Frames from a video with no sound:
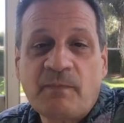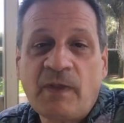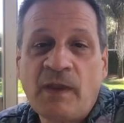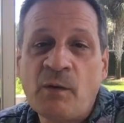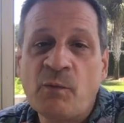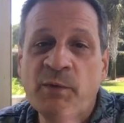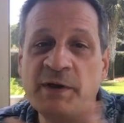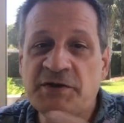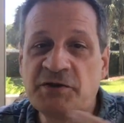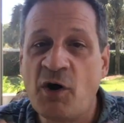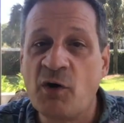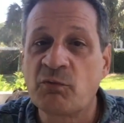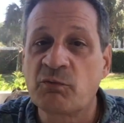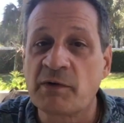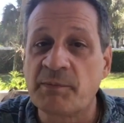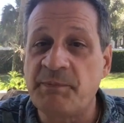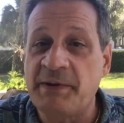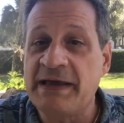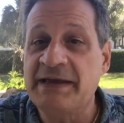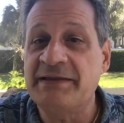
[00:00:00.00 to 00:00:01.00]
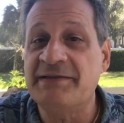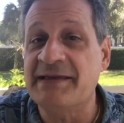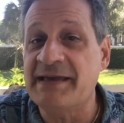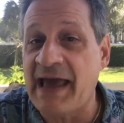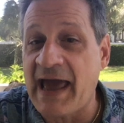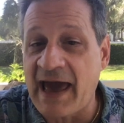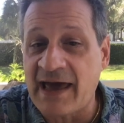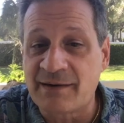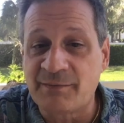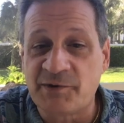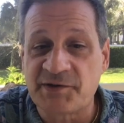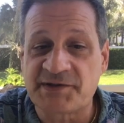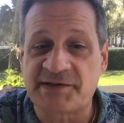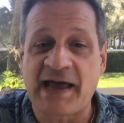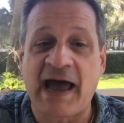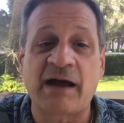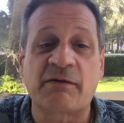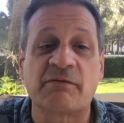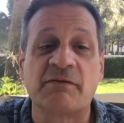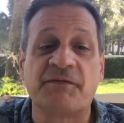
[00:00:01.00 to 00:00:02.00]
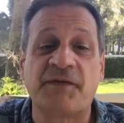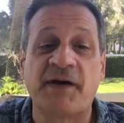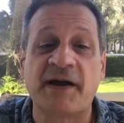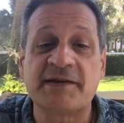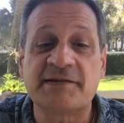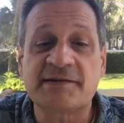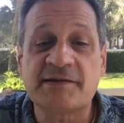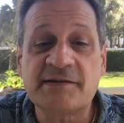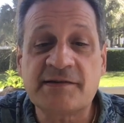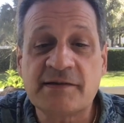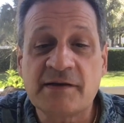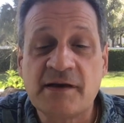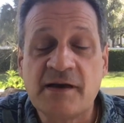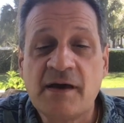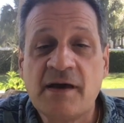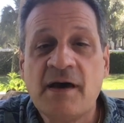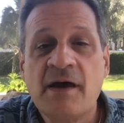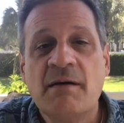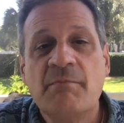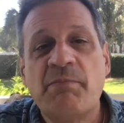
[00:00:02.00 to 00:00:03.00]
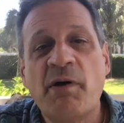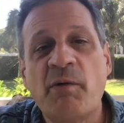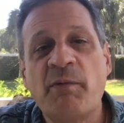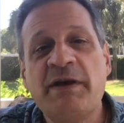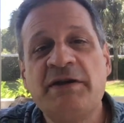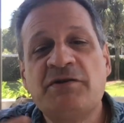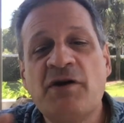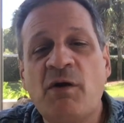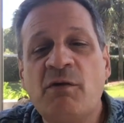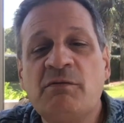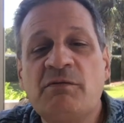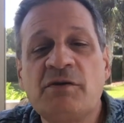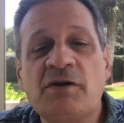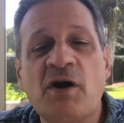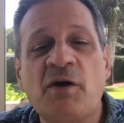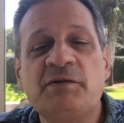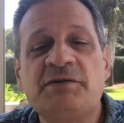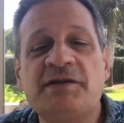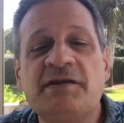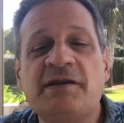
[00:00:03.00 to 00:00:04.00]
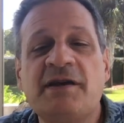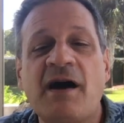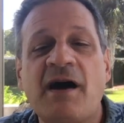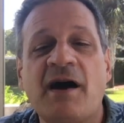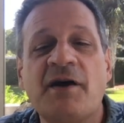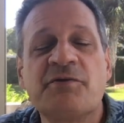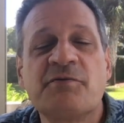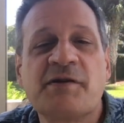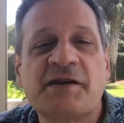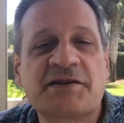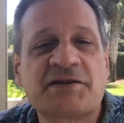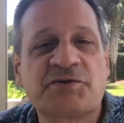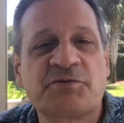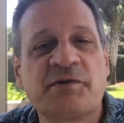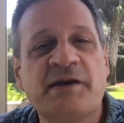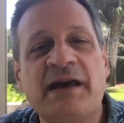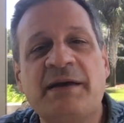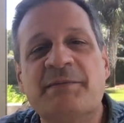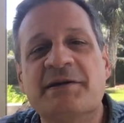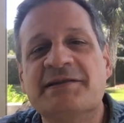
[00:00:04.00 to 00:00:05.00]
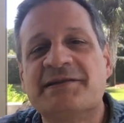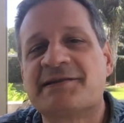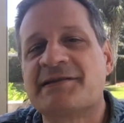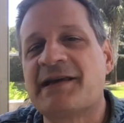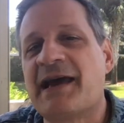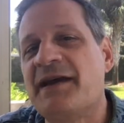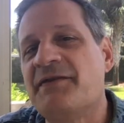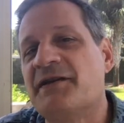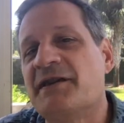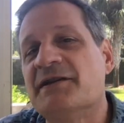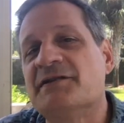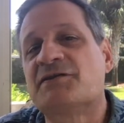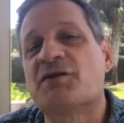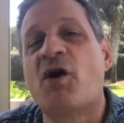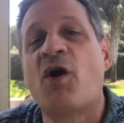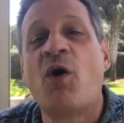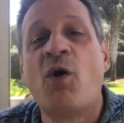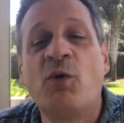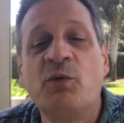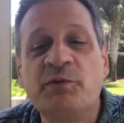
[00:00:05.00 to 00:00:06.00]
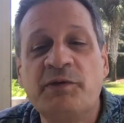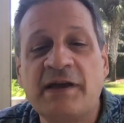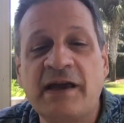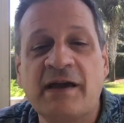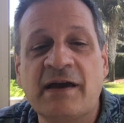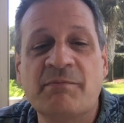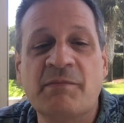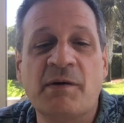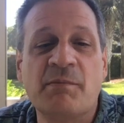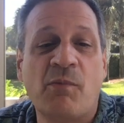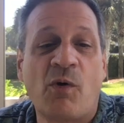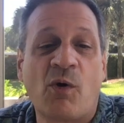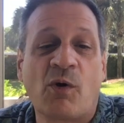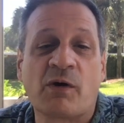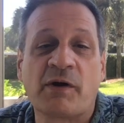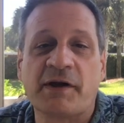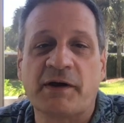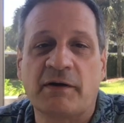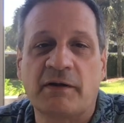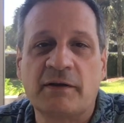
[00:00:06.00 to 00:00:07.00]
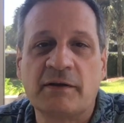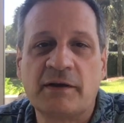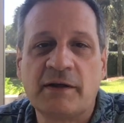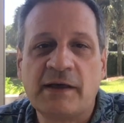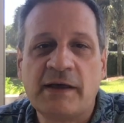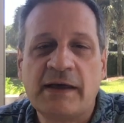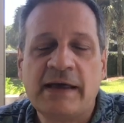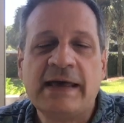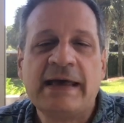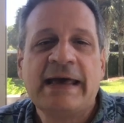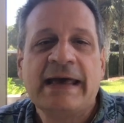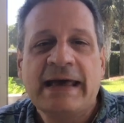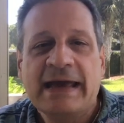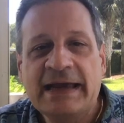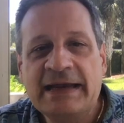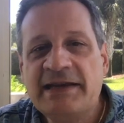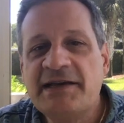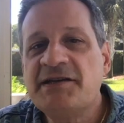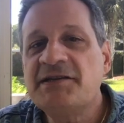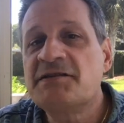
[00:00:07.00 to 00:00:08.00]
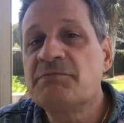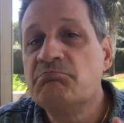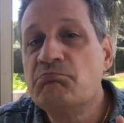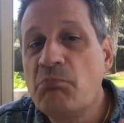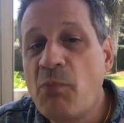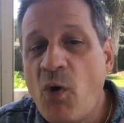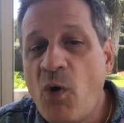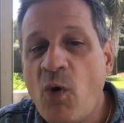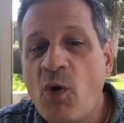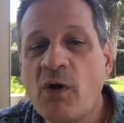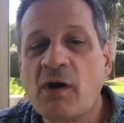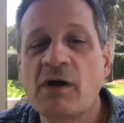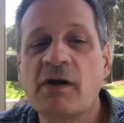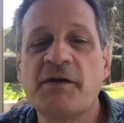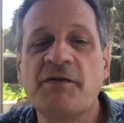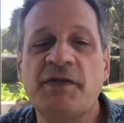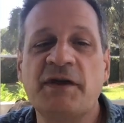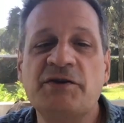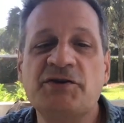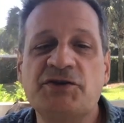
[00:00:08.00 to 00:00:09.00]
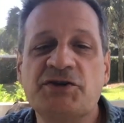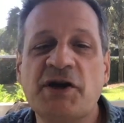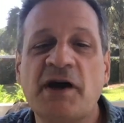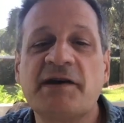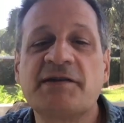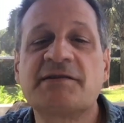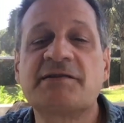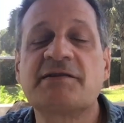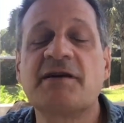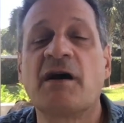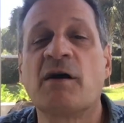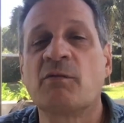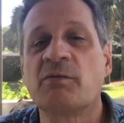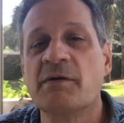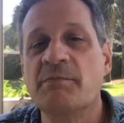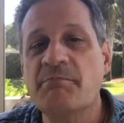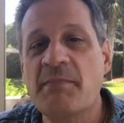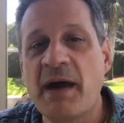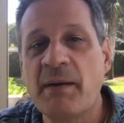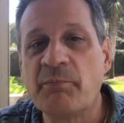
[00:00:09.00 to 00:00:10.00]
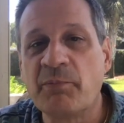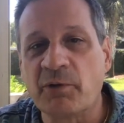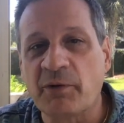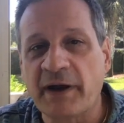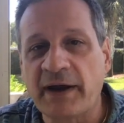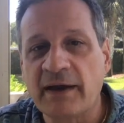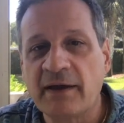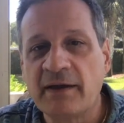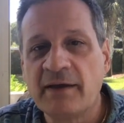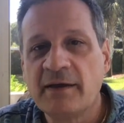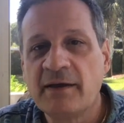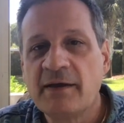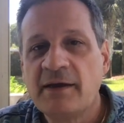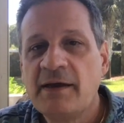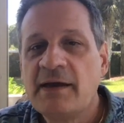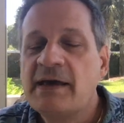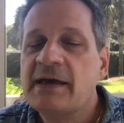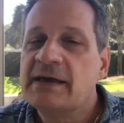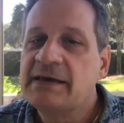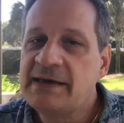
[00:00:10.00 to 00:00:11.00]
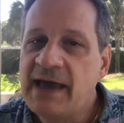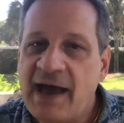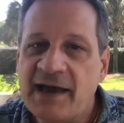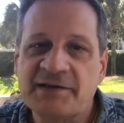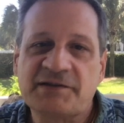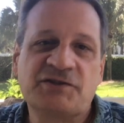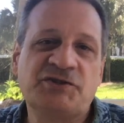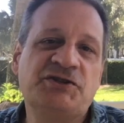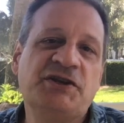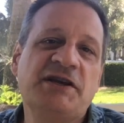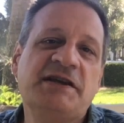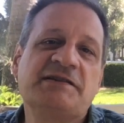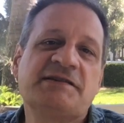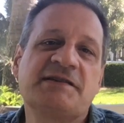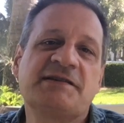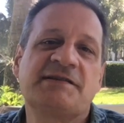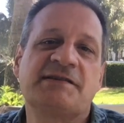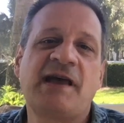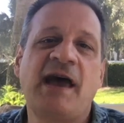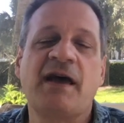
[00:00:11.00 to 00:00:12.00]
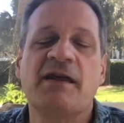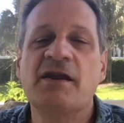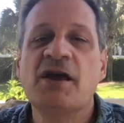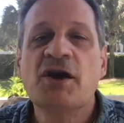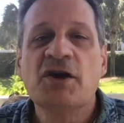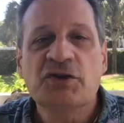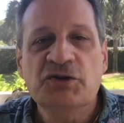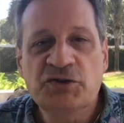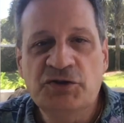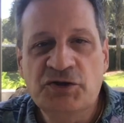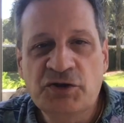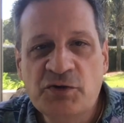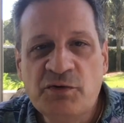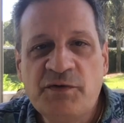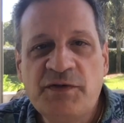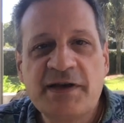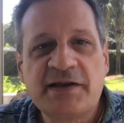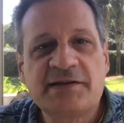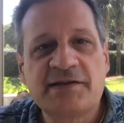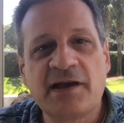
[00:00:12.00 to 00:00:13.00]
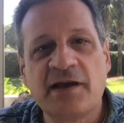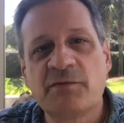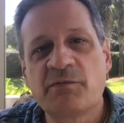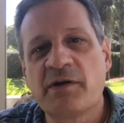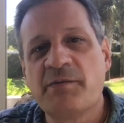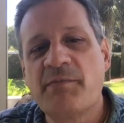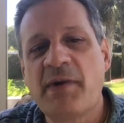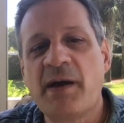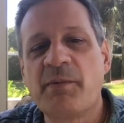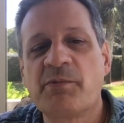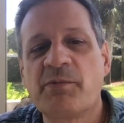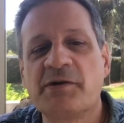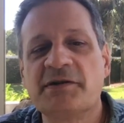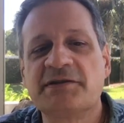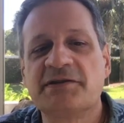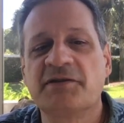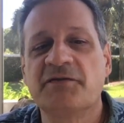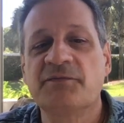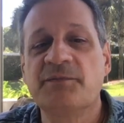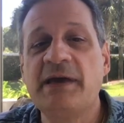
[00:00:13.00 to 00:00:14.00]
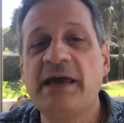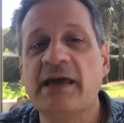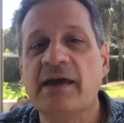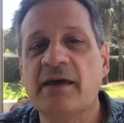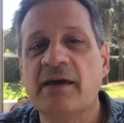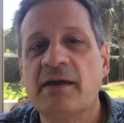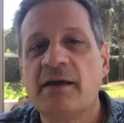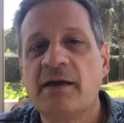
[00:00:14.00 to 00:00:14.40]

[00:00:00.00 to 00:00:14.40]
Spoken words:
We don't repeat the animal sacrifices, but we don't go to the other extreme and say that it's only a memorial. It is more than just a remembering. Yes, Jesus said, do this in remembrance of me.